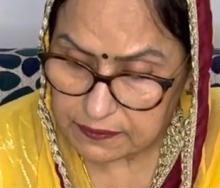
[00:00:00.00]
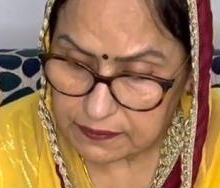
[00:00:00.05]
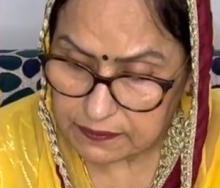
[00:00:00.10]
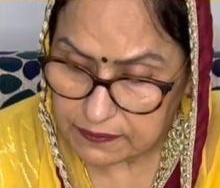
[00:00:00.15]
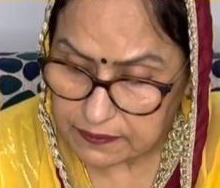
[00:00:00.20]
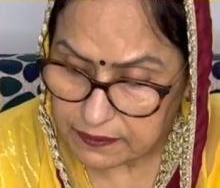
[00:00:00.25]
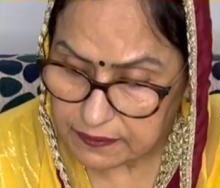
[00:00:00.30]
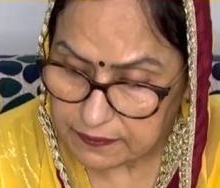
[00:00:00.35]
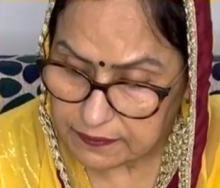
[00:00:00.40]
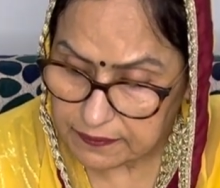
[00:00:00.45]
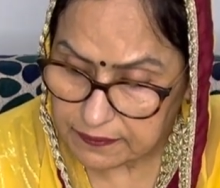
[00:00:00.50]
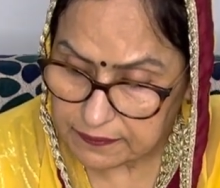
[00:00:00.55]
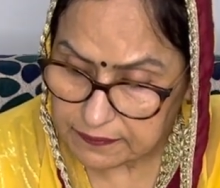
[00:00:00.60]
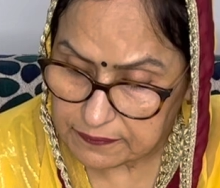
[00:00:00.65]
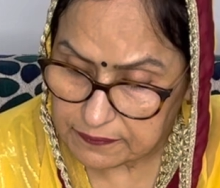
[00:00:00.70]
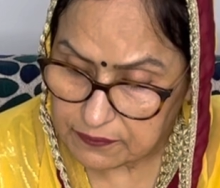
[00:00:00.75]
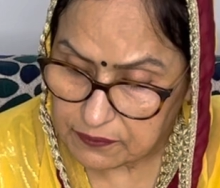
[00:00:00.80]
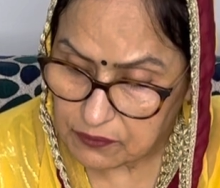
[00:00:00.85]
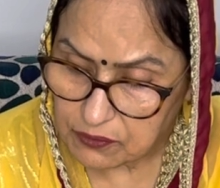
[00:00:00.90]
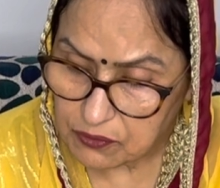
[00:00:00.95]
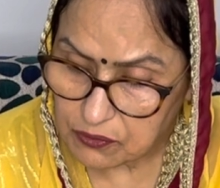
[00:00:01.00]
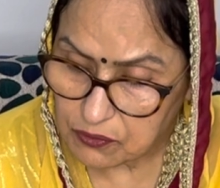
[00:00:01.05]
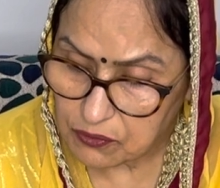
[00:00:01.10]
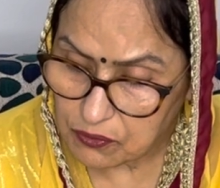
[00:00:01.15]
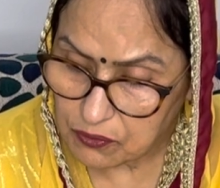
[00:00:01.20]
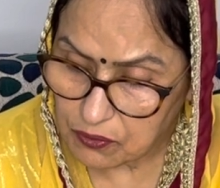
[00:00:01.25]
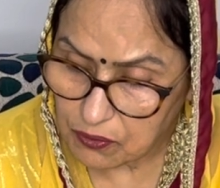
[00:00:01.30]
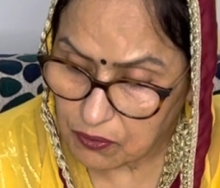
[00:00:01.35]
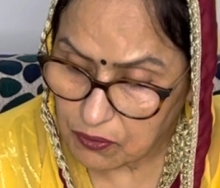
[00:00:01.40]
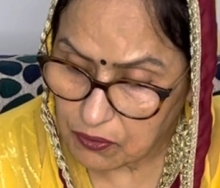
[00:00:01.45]
Dhanna, O
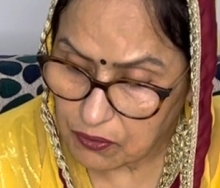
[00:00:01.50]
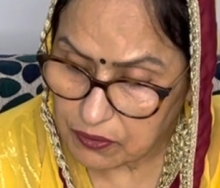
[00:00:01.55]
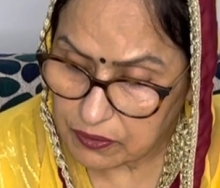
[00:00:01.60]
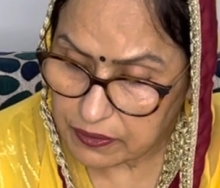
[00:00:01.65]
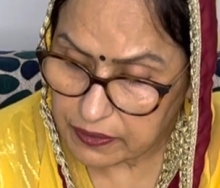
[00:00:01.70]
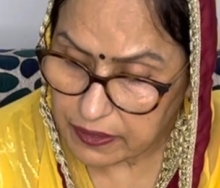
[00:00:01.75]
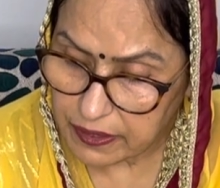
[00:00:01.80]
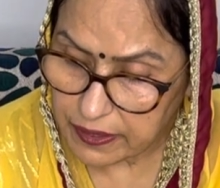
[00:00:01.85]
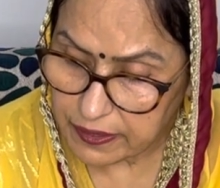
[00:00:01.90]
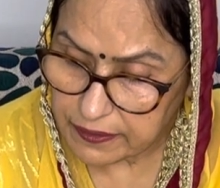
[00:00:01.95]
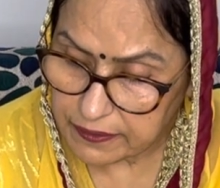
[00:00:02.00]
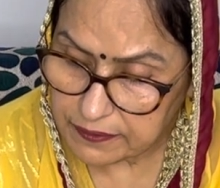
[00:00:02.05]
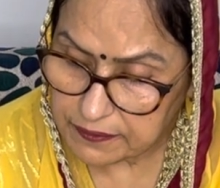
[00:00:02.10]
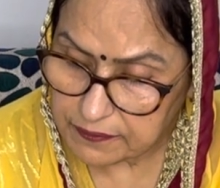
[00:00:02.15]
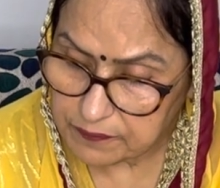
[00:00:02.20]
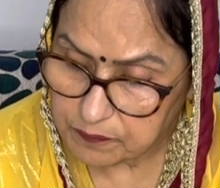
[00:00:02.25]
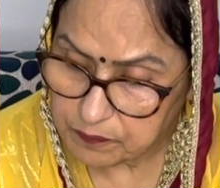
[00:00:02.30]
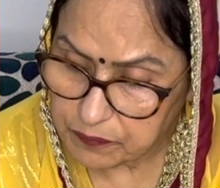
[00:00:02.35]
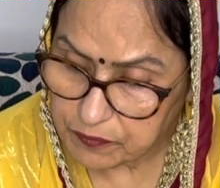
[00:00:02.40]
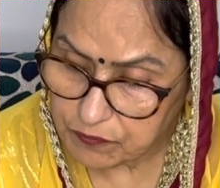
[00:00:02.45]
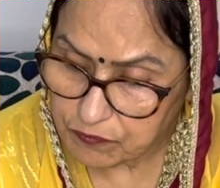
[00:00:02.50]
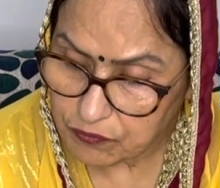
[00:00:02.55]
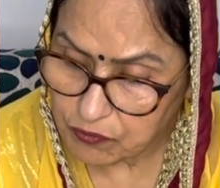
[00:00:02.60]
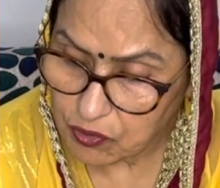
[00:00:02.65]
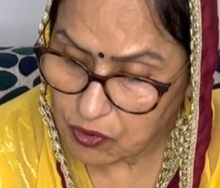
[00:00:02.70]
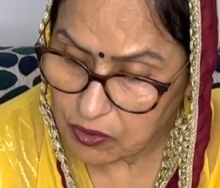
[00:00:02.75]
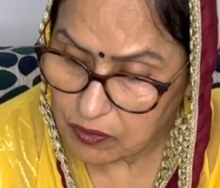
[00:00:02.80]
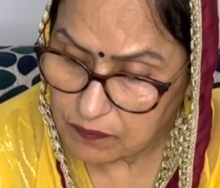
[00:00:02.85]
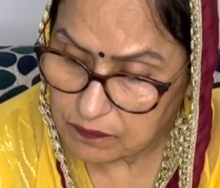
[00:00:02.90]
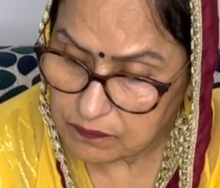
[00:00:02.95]
Lord, I
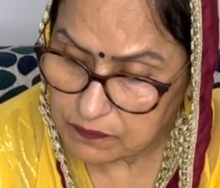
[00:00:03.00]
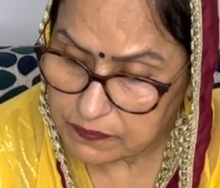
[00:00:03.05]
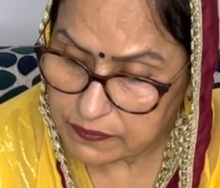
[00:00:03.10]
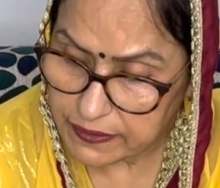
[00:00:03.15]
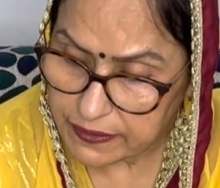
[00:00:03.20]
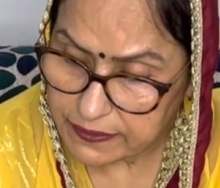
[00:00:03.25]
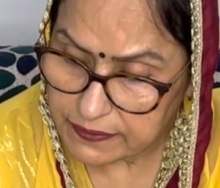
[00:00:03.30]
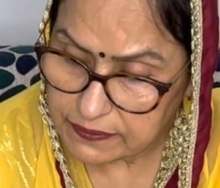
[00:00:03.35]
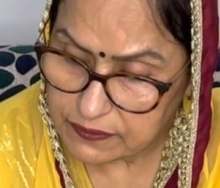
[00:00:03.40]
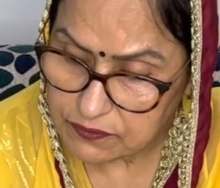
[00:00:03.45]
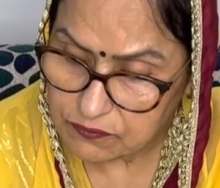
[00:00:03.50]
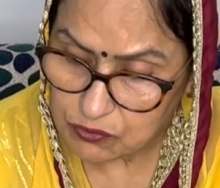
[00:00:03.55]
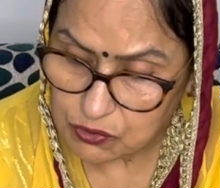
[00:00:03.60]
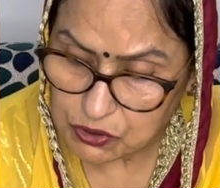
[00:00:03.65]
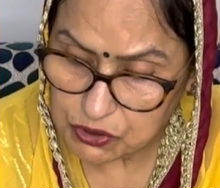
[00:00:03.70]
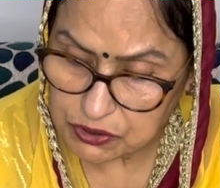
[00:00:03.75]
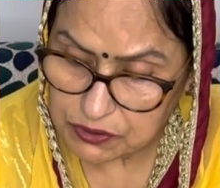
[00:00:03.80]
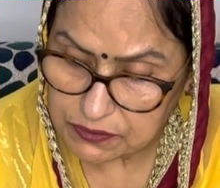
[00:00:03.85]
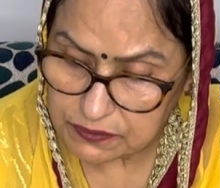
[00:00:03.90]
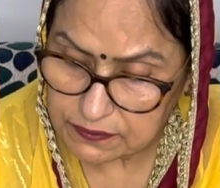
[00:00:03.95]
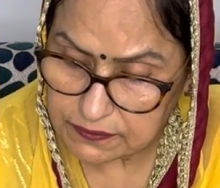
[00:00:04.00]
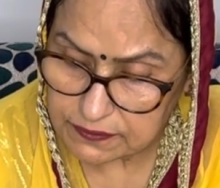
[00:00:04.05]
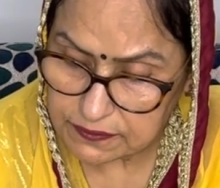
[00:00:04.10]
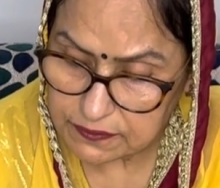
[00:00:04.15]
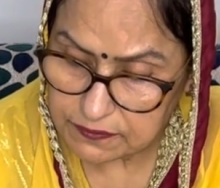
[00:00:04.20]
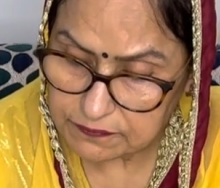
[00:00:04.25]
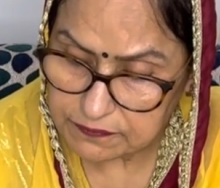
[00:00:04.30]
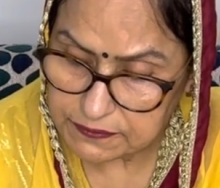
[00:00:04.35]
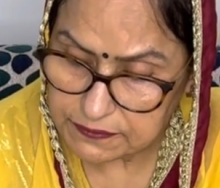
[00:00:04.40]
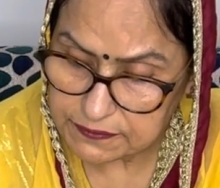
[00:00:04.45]
perform thine devotional
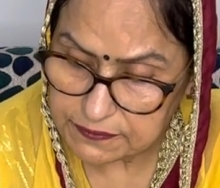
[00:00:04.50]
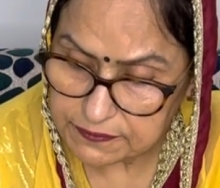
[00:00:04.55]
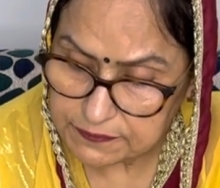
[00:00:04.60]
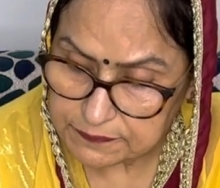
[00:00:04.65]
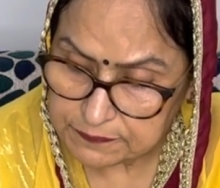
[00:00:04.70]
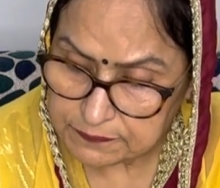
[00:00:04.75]
service.